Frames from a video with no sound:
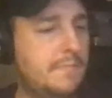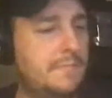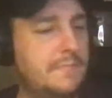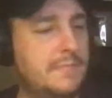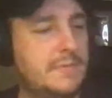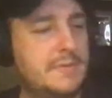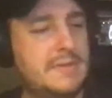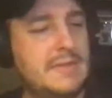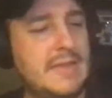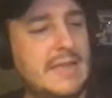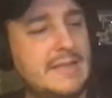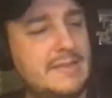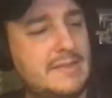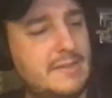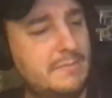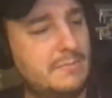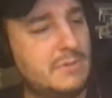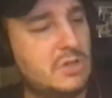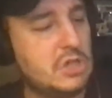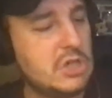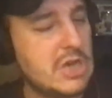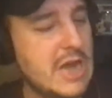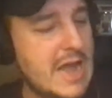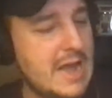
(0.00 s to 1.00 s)
Let's get some
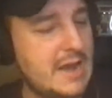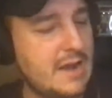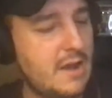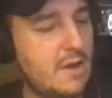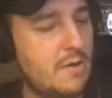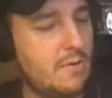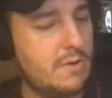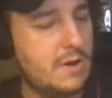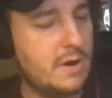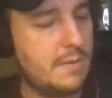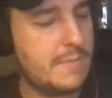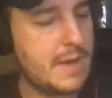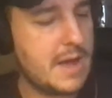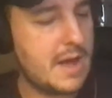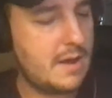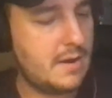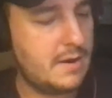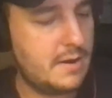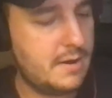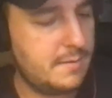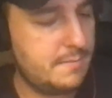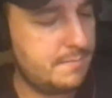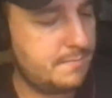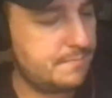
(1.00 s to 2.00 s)
chat going about
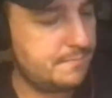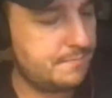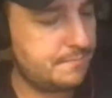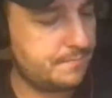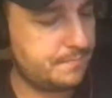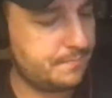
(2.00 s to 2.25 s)
it.